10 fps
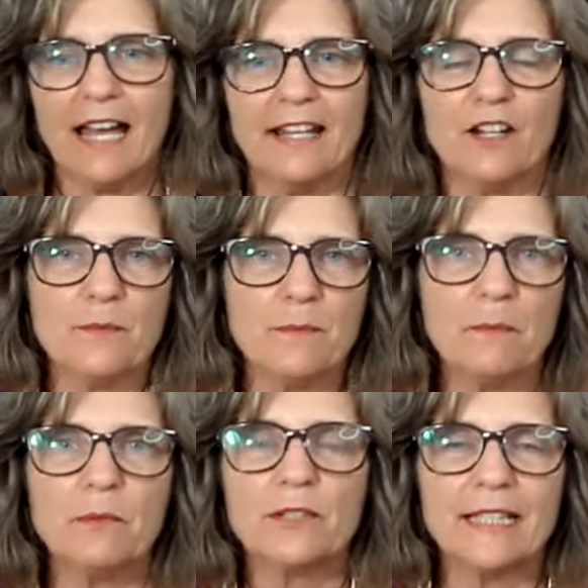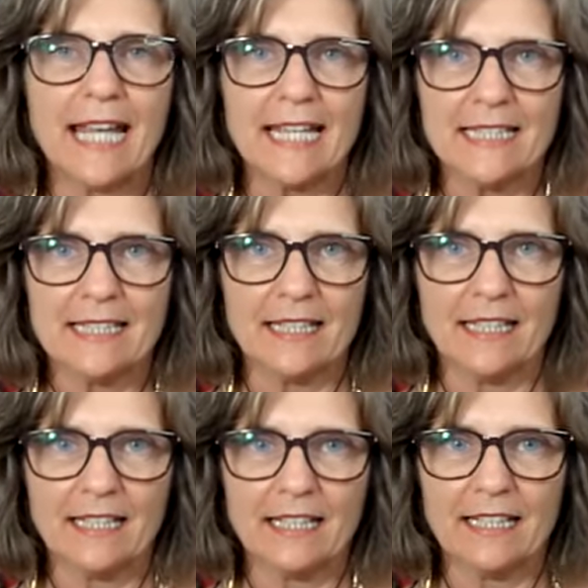and I remember
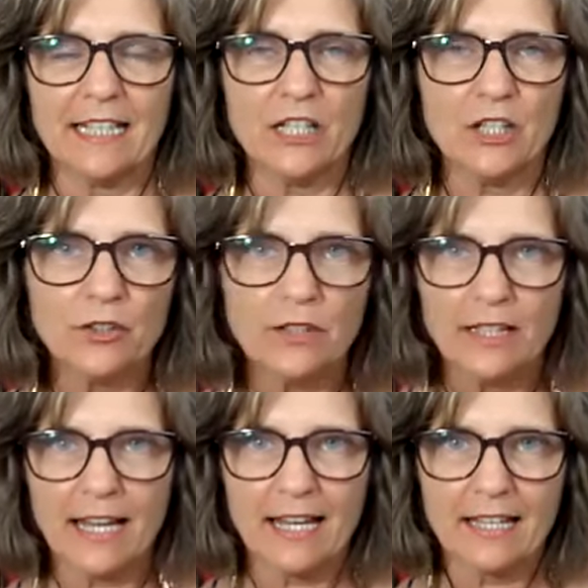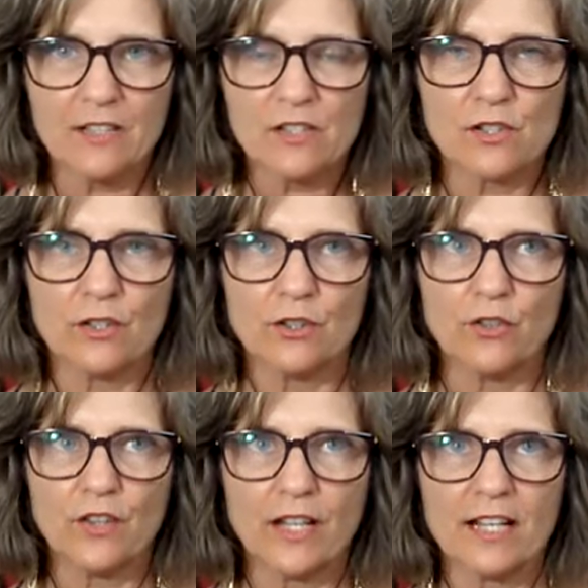getting and hearing
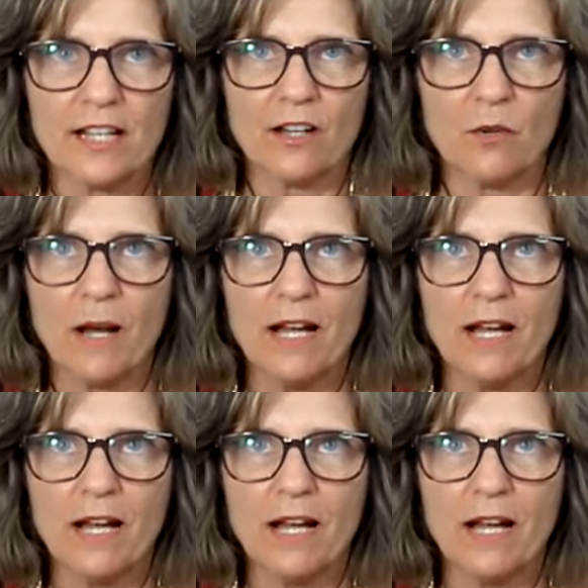answers that I thought,